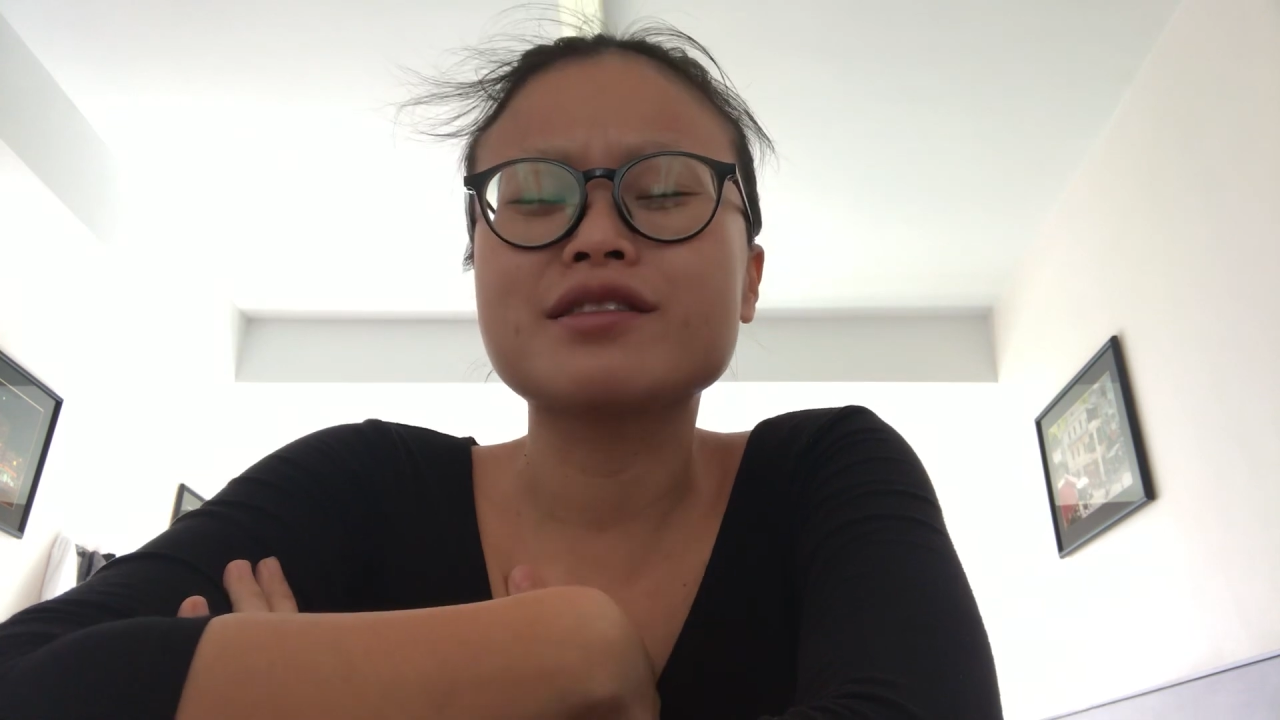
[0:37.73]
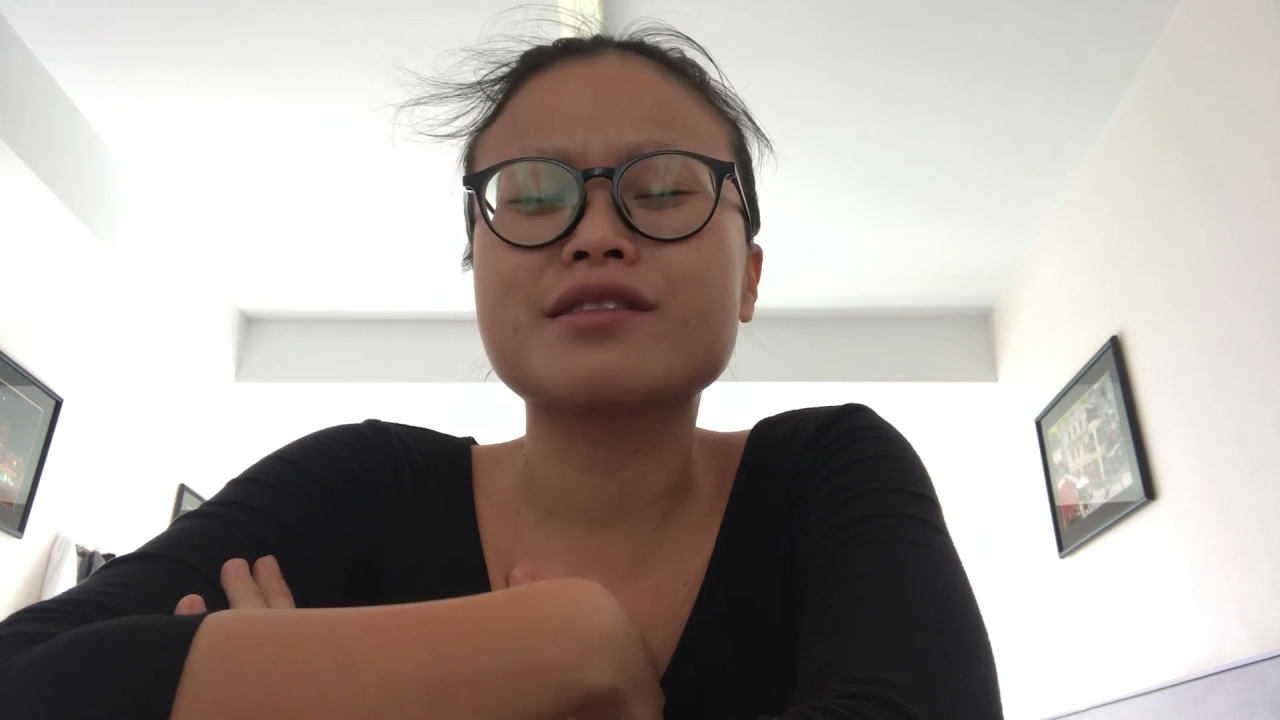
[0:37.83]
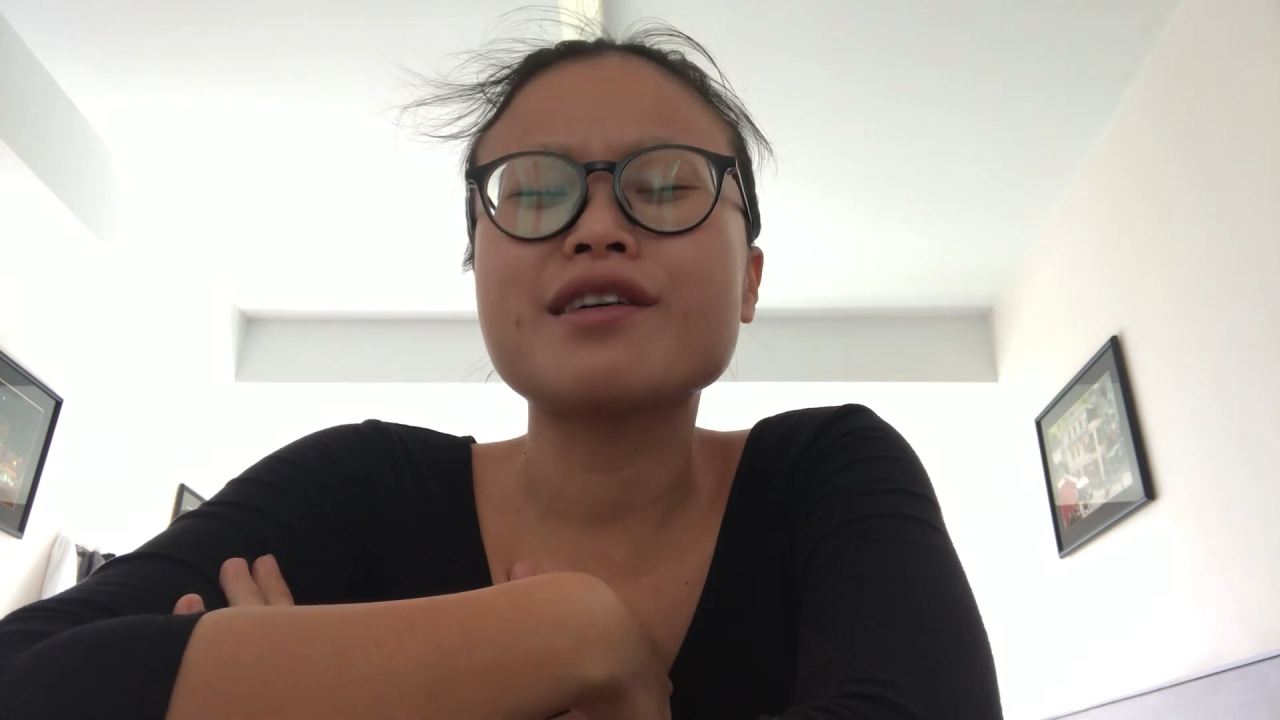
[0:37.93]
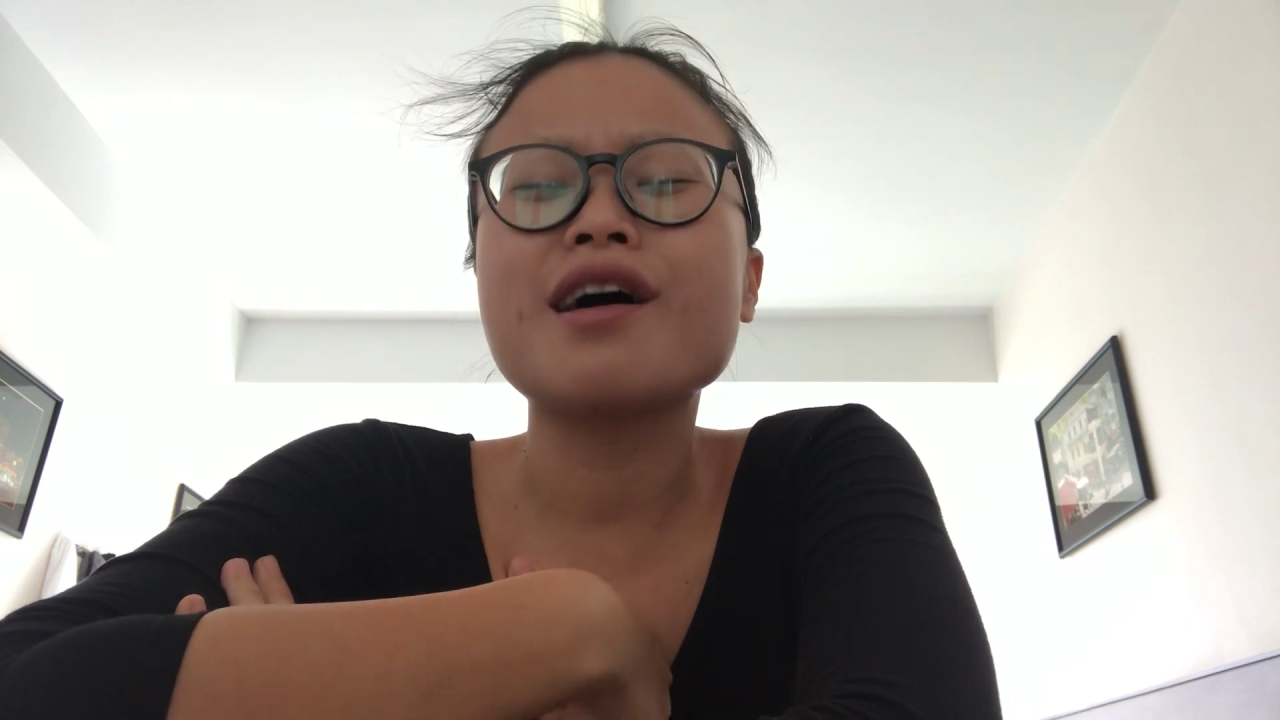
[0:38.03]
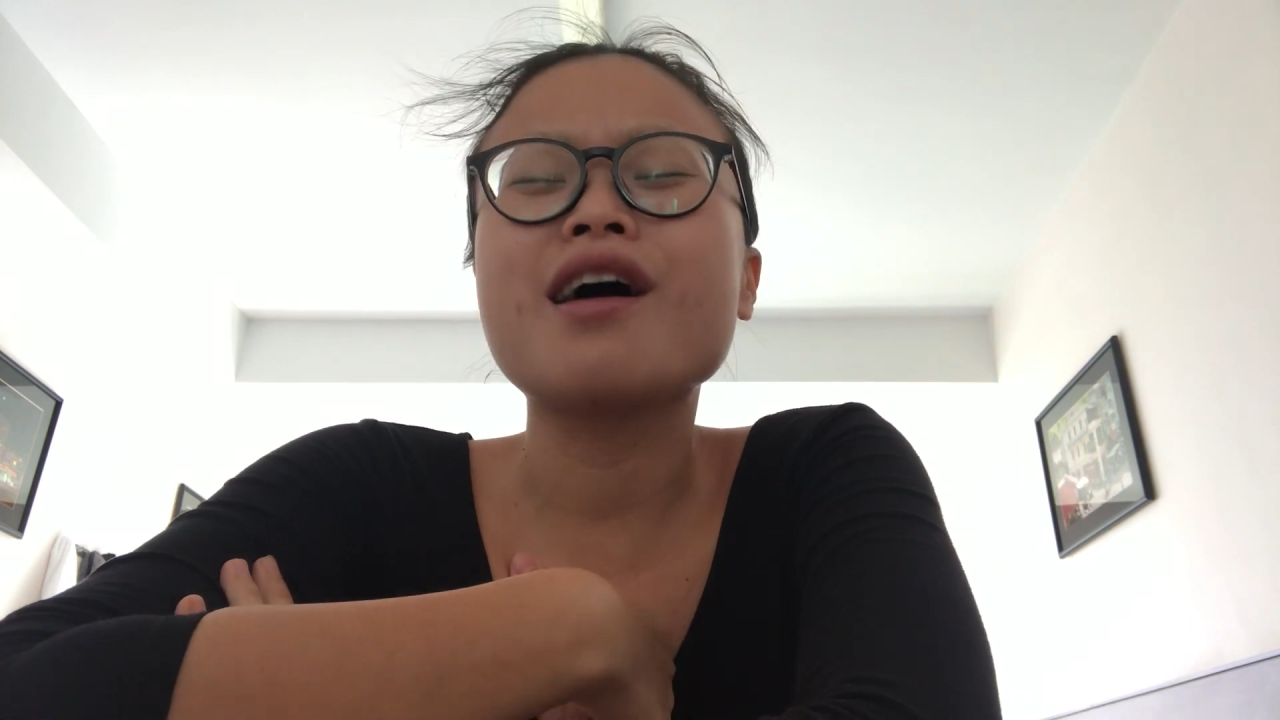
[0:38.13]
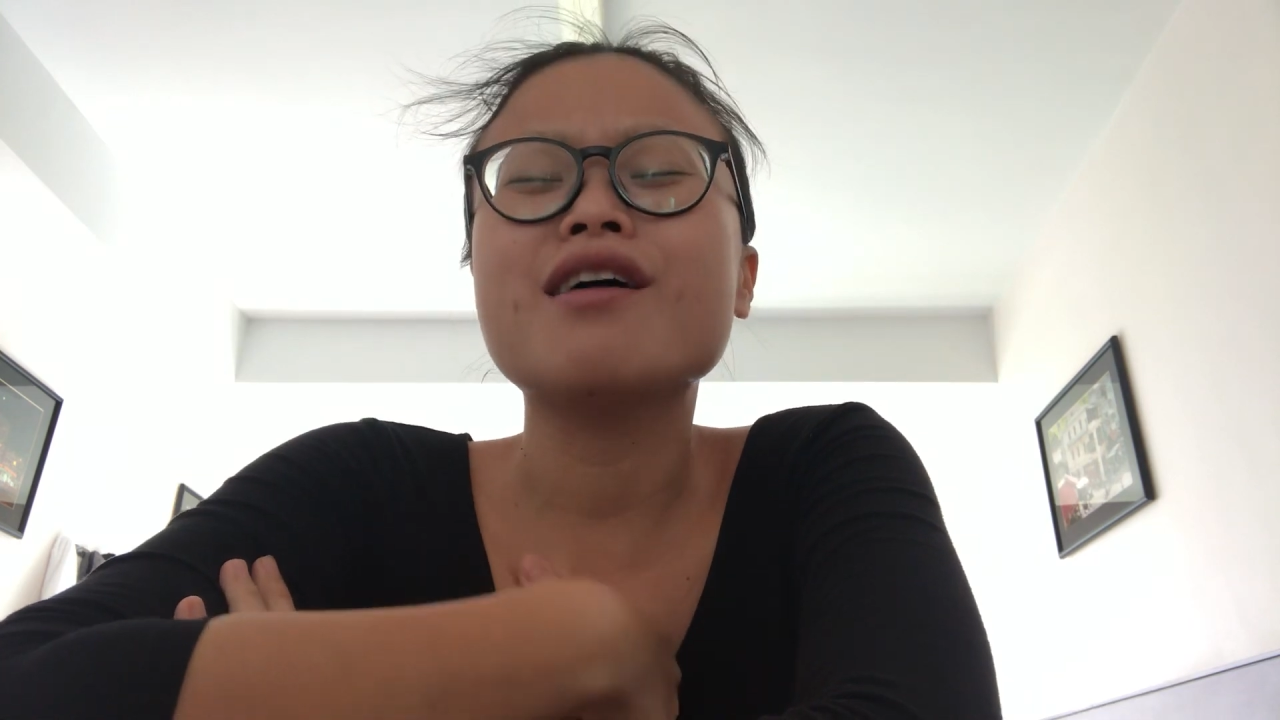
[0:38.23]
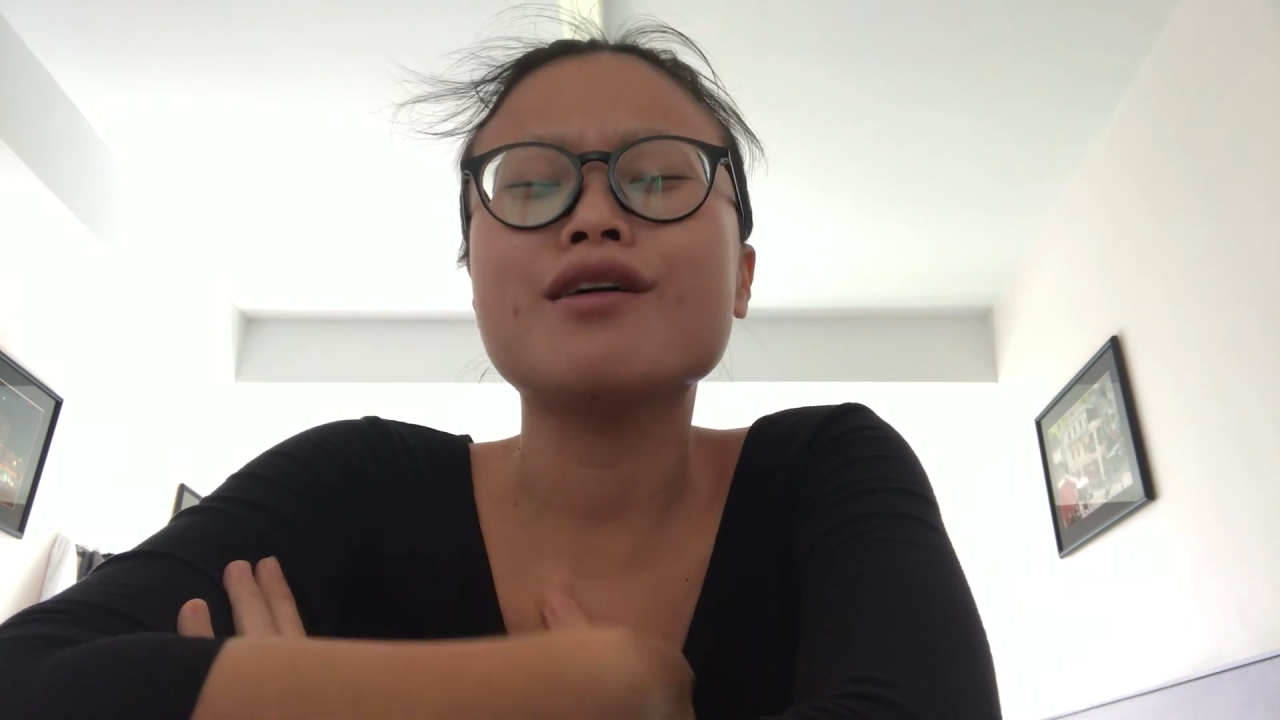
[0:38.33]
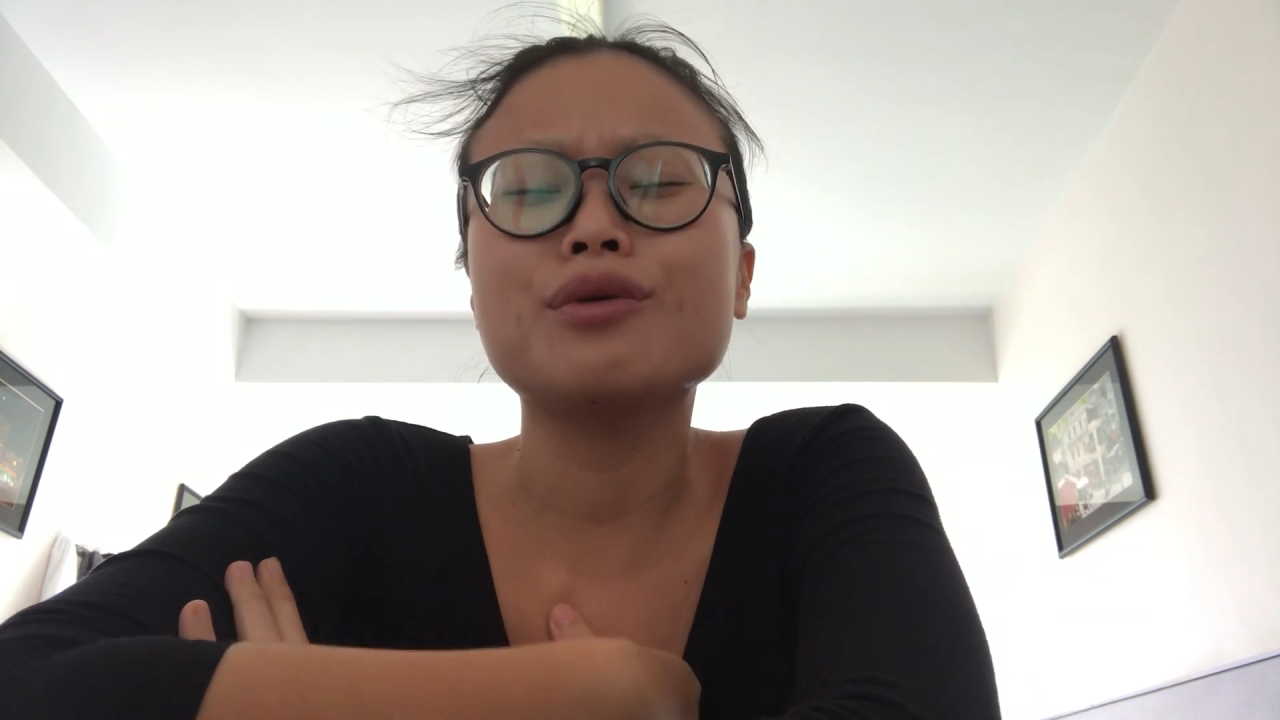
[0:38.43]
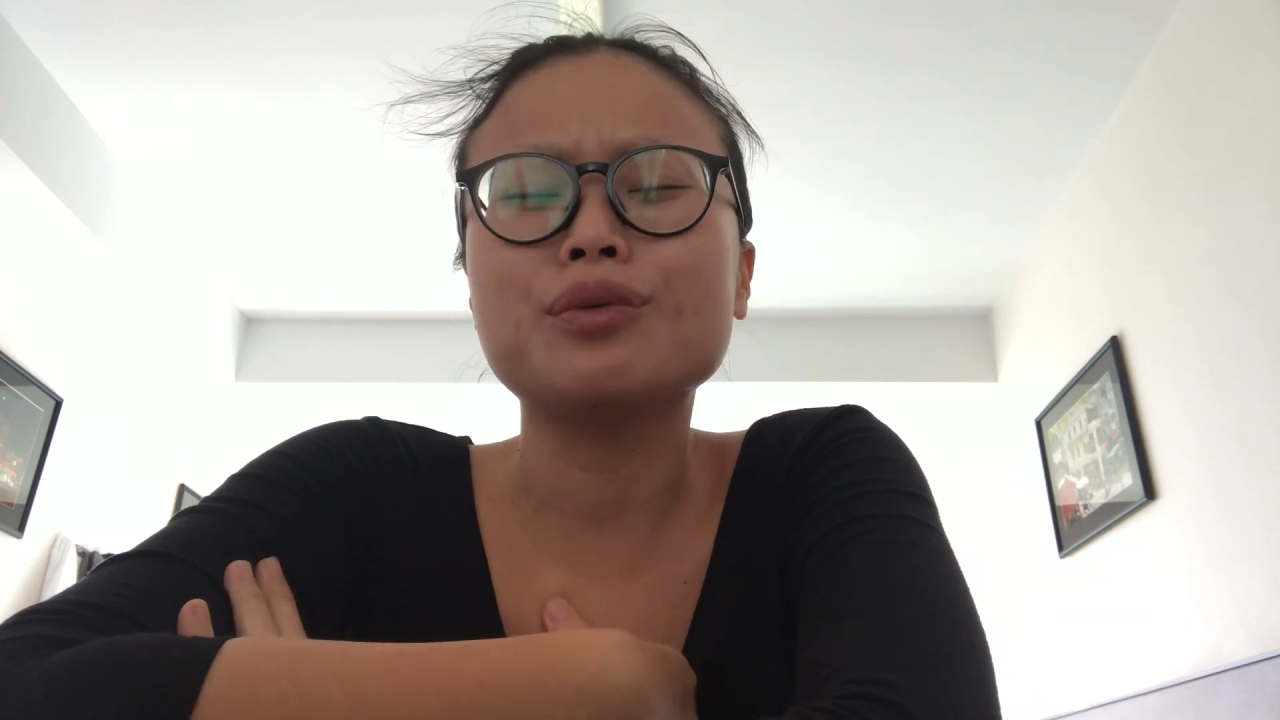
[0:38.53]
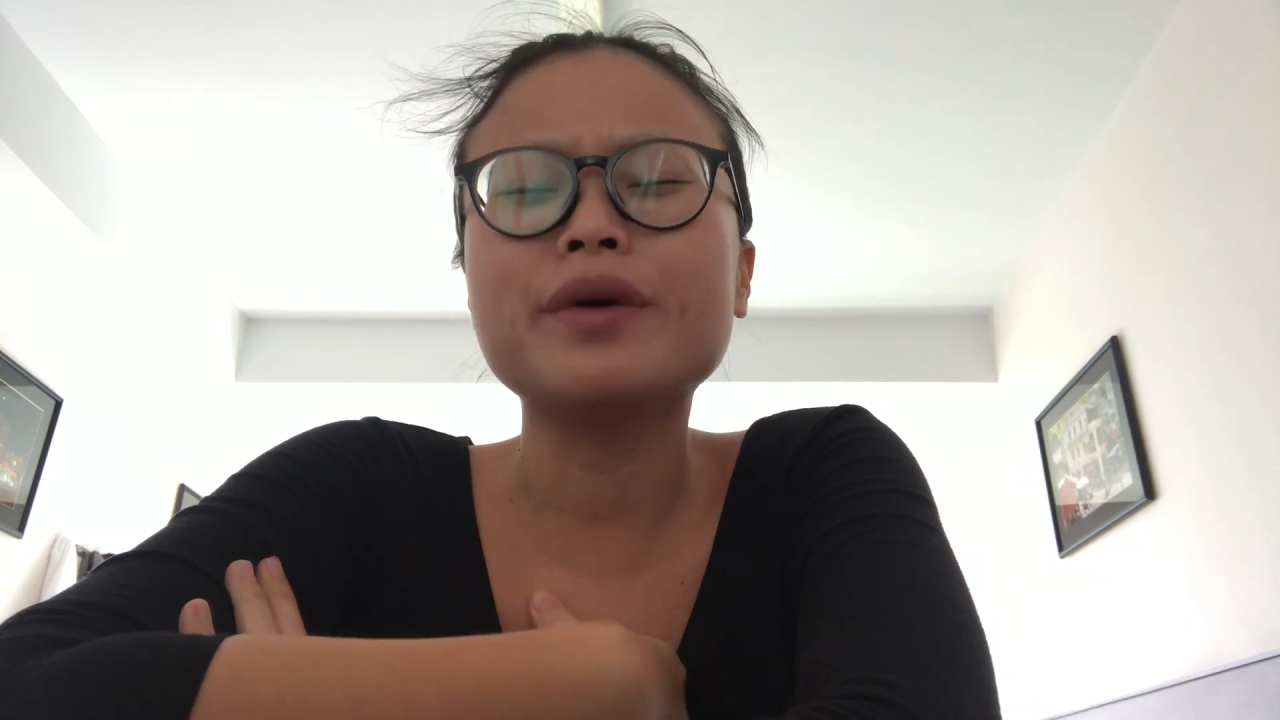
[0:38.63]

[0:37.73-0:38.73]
so